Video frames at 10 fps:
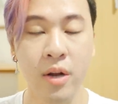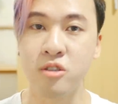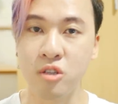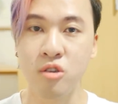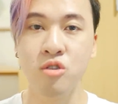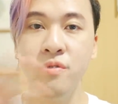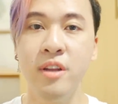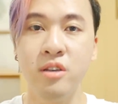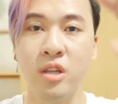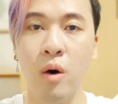There's also two
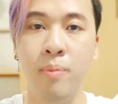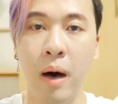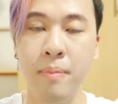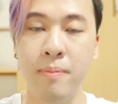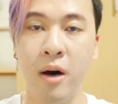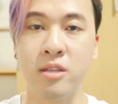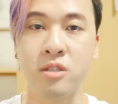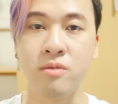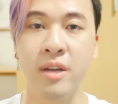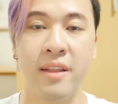videos that will pop up on
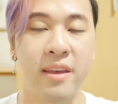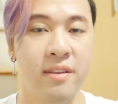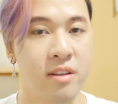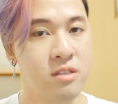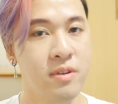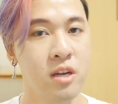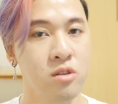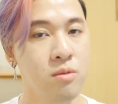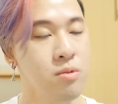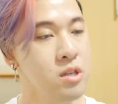screen at the end of this video.
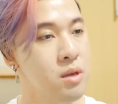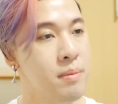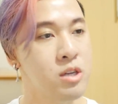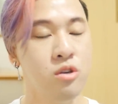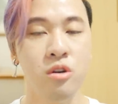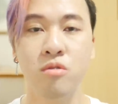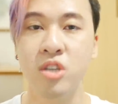So please make sure you go